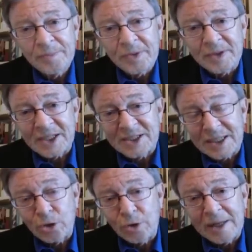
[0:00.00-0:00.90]

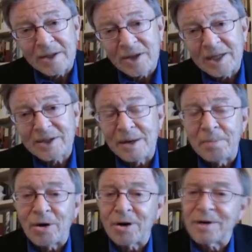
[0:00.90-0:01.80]
Do they think that
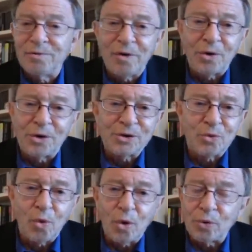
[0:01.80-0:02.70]
American voters
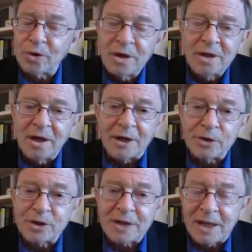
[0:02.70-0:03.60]
won't
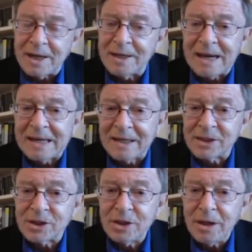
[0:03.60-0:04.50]
understand and
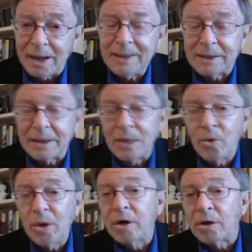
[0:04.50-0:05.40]
listen? I think they
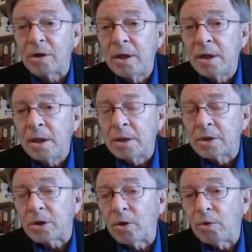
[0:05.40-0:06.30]
will.
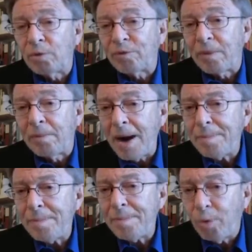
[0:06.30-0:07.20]
So from my
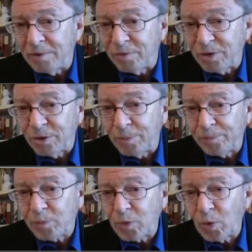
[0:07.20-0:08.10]
point of view,
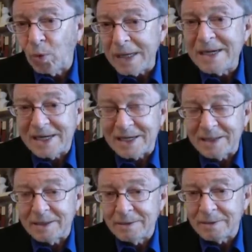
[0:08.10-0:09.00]
what we
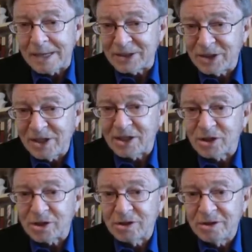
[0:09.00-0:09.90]
need as a nation